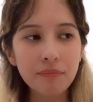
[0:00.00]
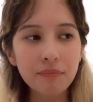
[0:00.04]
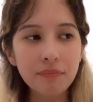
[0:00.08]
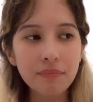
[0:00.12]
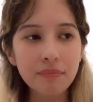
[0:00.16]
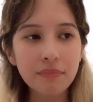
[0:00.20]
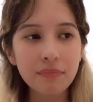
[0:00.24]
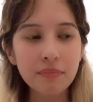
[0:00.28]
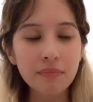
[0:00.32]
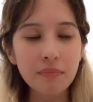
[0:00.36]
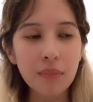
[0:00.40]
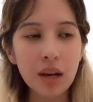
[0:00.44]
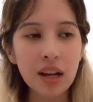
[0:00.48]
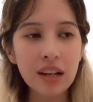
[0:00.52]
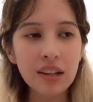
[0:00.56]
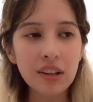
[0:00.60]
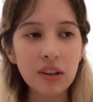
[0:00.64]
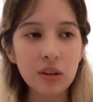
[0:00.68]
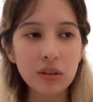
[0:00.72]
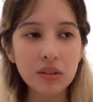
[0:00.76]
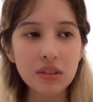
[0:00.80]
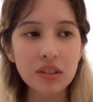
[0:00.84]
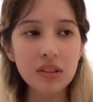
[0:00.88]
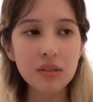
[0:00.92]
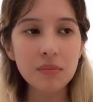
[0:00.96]
my
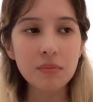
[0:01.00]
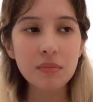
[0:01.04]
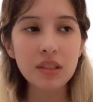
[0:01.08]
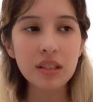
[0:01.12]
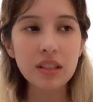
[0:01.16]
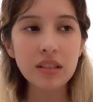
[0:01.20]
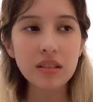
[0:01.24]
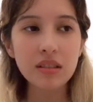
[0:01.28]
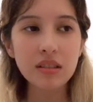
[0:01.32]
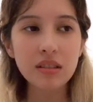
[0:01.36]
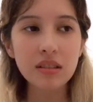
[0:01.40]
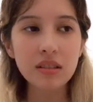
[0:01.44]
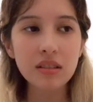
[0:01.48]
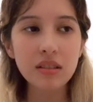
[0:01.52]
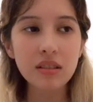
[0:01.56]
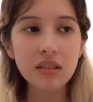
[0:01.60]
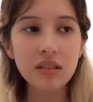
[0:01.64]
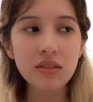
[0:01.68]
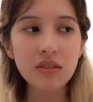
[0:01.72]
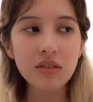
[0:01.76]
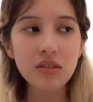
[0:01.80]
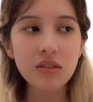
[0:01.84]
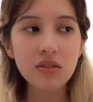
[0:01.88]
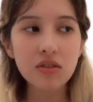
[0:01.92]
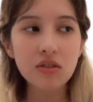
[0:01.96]
ultimate
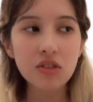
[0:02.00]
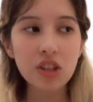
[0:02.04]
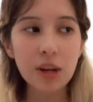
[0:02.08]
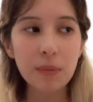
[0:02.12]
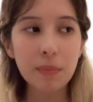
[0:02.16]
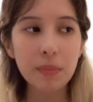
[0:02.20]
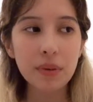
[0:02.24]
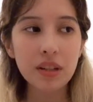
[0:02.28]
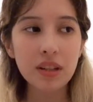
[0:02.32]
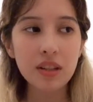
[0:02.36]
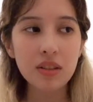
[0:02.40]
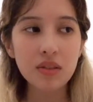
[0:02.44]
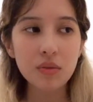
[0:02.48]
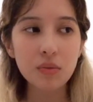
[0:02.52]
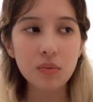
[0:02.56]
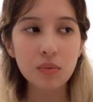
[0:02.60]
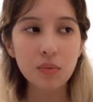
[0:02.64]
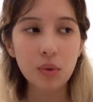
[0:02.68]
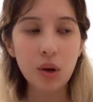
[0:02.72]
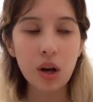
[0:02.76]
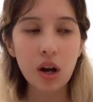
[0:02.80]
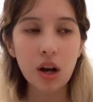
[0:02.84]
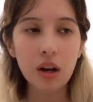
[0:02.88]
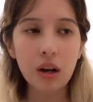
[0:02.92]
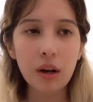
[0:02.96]
Japanese
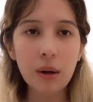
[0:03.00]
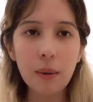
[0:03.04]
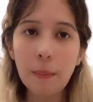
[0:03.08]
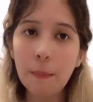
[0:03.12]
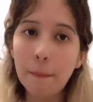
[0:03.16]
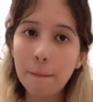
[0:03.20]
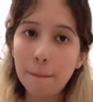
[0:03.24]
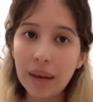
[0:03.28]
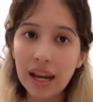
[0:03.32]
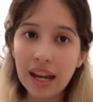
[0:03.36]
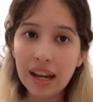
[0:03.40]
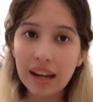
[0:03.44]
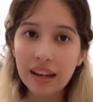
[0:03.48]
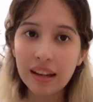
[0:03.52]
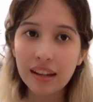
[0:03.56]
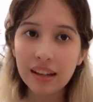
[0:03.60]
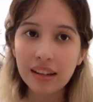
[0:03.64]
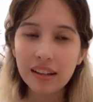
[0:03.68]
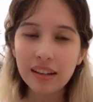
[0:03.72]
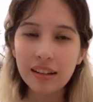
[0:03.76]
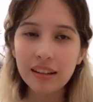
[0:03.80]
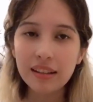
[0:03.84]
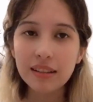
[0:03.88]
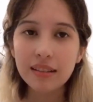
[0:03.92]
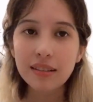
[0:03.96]
rock band
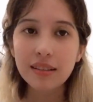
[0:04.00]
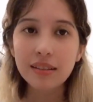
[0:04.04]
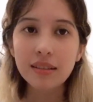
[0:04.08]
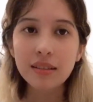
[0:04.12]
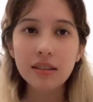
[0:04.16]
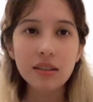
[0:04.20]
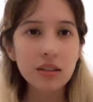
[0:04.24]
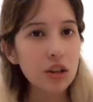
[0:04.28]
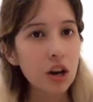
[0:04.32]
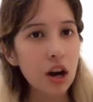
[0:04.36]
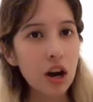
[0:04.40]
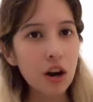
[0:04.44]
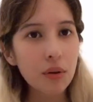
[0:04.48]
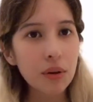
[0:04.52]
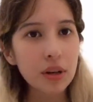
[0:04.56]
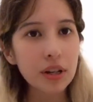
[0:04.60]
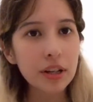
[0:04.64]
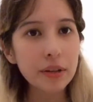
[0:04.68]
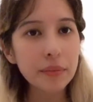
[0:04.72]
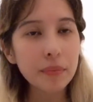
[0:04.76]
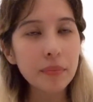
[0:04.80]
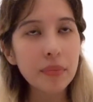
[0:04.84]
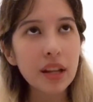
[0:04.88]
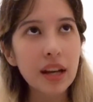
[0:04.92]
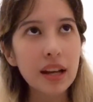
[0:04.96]
is Diara.
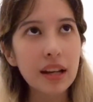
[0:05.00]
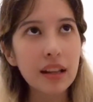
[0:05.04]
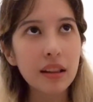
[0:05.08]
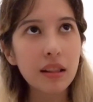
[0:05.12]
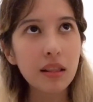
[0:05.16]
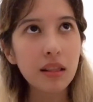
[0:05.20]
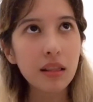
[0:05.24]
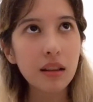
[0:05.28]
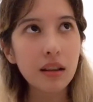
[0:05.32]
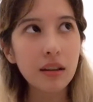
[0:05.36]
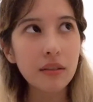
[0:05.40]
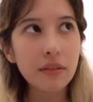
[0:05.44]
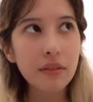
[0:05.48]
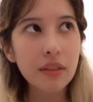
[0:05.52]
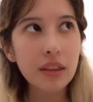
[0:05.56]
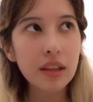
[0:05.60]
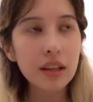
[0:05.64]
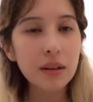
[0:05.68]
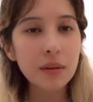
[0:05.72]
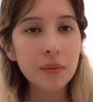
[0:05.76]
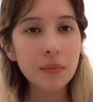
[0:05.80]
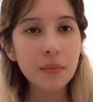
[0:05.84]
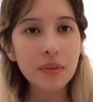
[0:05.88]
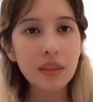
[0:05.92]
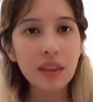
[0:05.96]
I love
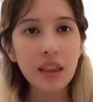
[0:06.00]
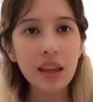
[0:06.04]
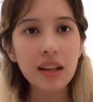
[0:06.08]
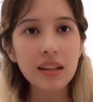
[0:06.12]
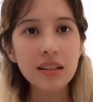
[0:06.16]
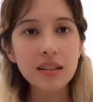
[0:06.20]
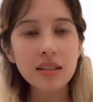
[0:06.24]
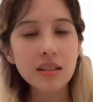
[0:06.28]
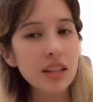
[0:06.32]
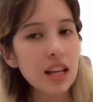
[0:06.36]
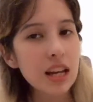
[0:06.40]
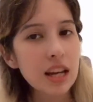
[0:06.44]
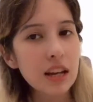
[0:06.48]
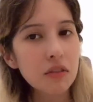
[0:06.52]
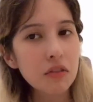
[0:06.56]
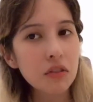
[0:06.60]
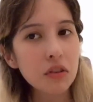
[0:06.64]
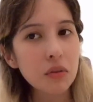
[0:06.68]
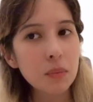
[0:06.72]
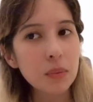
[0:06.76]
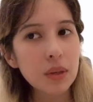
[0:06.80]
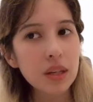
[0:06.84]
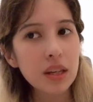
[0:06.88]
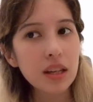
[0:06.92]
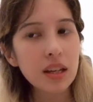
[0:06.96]
them. They saved
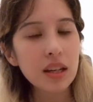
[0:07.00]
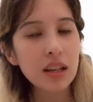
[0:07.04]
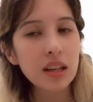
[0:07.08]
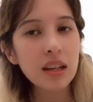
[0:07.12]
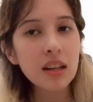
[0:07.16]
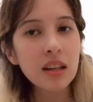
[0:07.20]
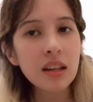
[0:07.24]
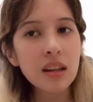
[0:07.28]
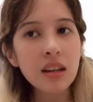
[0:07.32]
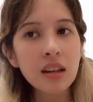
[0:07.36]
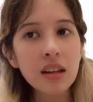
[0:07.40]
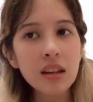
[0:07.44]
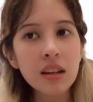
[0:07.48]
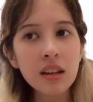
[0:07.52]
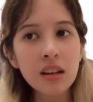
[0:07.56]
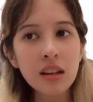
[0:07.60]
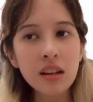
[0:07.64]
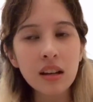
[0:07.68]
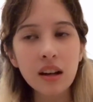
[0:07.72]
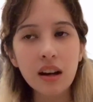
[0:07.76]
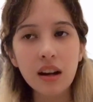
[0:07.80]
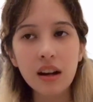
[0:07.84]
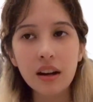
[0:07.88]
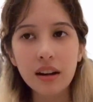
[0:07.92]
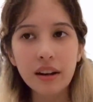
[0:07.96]
me.
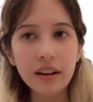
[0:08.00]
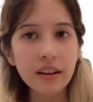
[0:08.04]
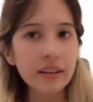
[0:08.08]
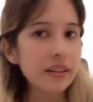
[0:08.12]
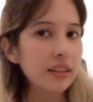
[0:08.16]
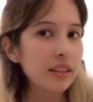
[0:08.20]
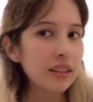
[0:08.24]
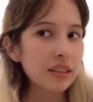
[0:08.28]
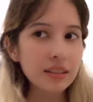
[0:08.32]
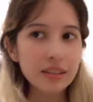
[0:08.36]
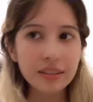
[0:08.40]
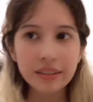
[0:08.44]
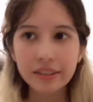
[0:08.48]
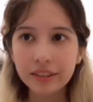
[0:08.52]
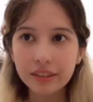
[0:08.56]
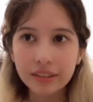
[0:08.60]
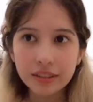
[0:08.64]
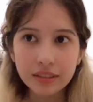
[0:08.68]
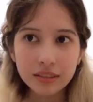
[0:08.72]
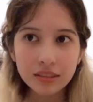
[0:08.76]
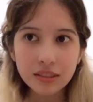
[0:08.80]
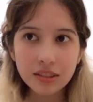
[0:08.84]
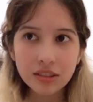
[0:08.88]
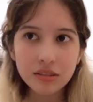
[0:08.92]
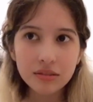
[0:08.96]
It
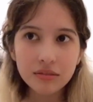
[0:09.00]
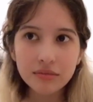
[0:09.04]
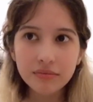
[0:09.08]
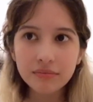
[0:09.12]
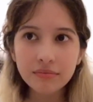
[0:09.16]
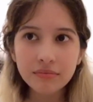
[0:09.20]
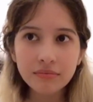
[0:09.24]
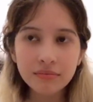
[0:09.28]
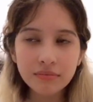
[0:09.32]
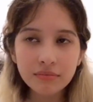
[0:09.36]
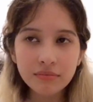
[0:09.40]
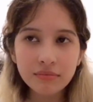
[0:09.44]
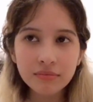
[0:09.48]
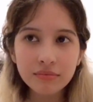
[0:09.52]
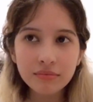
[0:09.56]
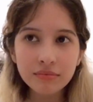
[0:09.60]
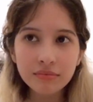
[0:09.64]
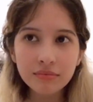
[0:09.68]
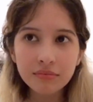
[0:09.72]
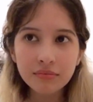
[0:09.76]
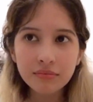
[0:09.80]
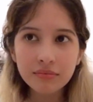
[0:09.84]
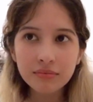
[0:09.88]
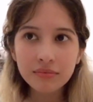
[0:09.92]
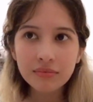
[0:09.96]

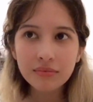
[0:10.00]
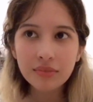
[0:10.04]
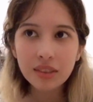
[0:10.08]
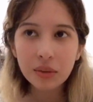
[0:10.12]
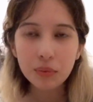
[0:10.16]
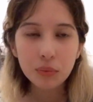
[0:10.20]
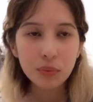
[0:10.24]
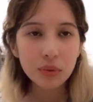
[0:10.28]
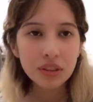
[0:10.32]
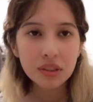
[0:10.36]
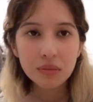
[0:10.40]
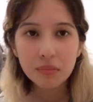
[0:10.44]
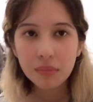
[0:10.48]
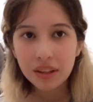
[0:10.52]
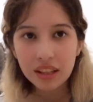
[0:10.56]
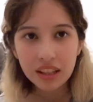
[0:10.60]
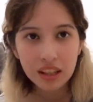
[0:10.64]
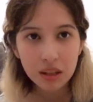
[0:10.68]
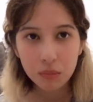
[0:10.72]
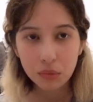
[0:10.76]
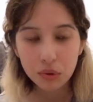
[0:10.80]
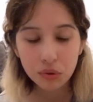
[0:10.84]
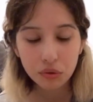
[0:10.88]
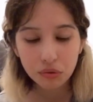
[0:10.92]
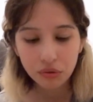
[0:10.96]
was my
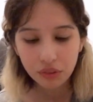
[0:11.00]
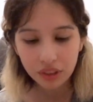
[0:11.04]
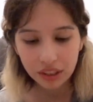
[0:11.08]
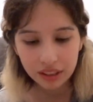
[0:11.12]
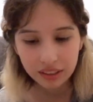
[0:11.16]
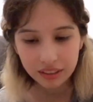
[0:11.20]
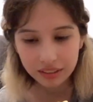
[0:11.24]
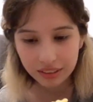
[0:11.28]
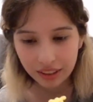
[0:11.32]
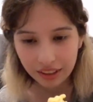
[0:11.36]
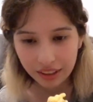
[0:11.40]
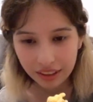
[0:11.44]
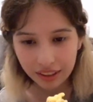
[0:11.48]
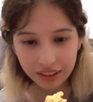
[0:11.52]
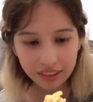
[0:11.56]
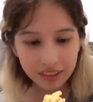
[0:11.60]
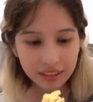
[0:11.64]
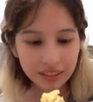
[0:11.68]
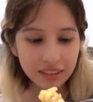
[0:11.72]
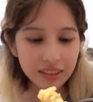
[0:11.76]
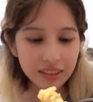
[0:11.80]
emo phase, I guess.